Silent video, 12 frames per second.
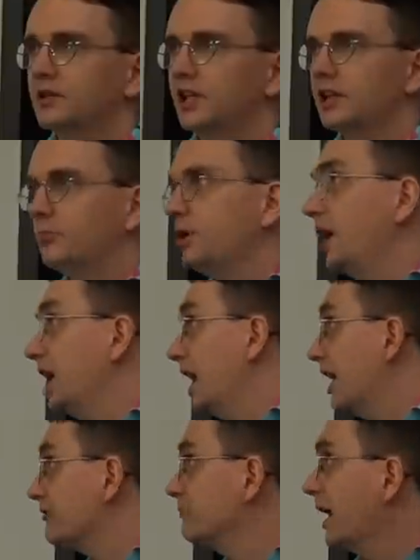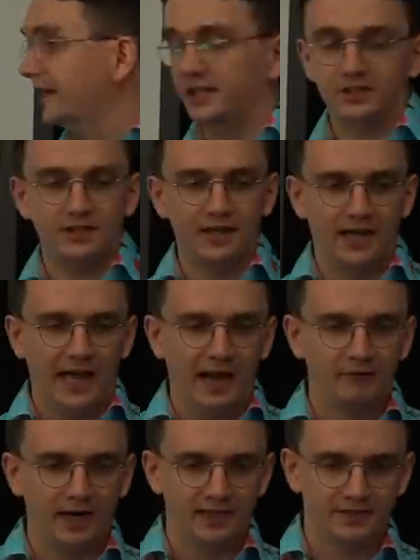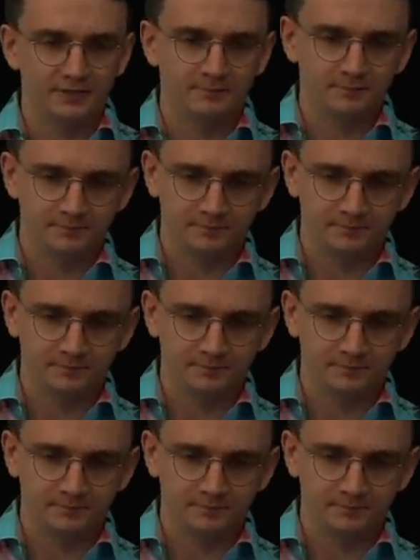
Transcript: than the BEF managed at Arras.